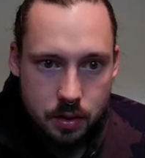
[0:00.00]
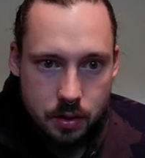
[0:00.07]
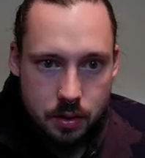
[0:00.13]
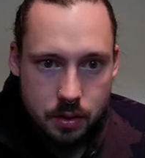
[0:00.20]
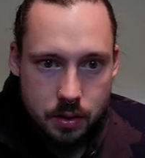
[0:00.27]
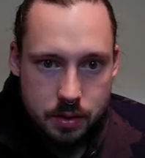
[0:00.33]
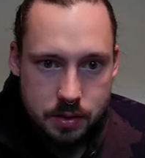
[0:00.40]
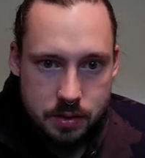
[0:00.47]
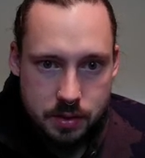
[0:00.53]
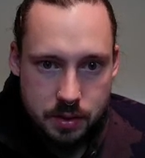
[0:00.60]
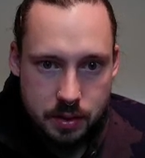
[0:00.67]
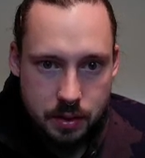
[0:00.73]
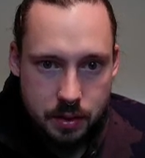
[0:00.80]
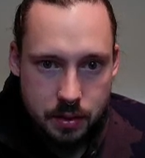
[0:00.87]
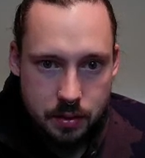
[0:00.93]
Let's
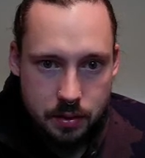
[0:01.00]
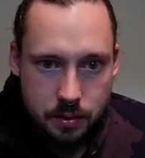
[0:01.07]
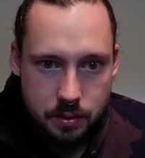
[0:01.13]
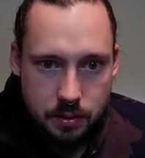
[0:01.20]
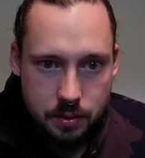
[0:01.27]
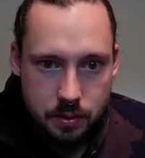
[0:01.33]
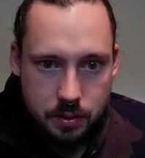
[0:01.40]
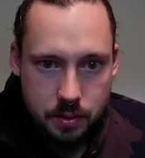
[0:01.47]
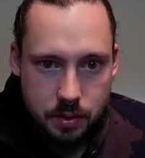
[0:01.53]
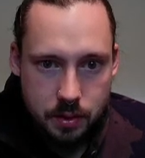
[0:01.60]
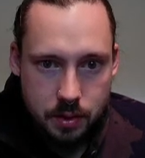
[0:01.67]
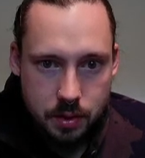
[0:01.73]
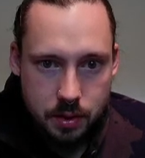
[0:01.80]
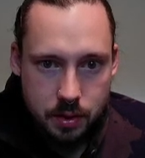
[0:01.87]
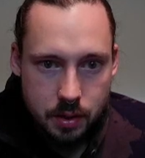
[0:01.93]
see.
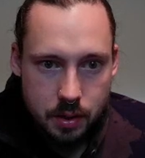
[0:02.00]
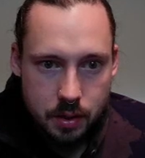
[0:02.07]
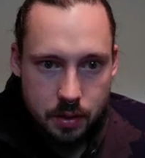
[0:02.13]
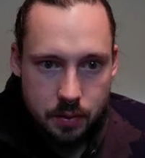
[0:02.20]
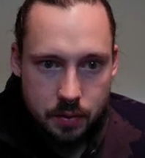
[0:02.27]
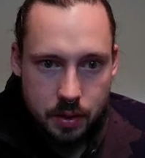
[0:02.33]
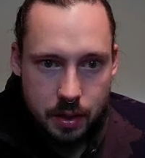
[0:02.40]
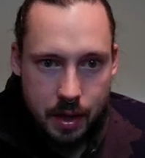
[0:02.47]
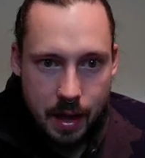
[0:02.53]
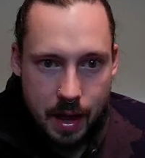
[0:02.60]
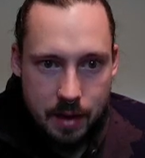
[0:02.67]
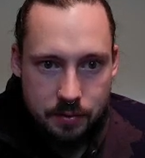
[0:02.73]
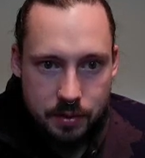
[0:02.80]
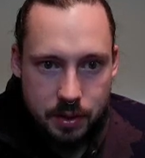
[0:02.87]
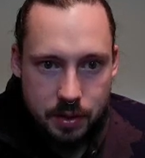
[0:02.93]
I don't think I
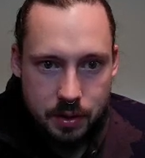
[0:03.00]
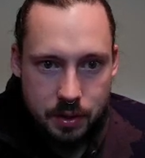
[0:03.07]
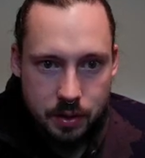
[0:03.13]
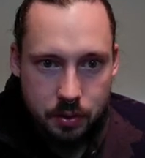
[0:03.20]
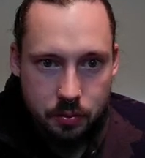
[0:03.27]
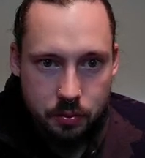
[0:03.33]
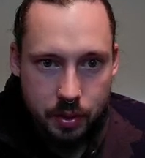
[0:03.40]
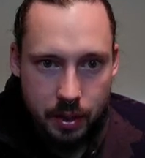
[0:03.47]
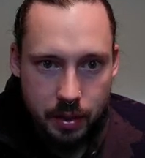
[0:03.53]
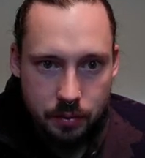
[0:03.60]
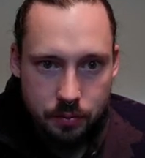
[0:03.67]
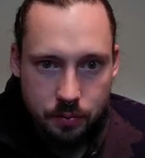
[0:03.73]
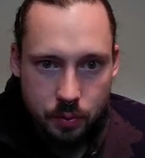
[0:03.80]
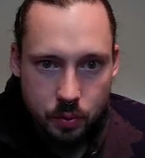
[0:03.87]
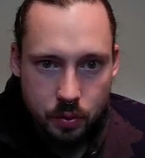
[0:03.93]
have anything great
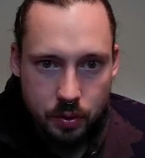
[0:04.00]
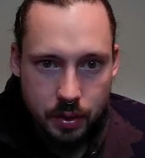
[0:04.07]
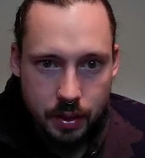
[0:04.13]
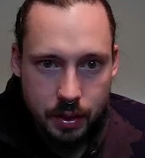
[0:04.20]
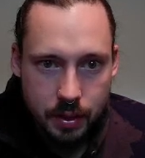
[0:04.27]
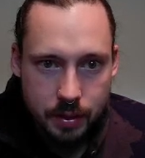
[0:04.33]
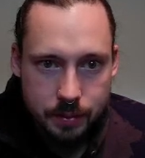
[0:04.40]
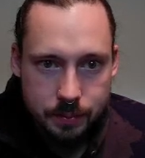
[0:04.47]
for a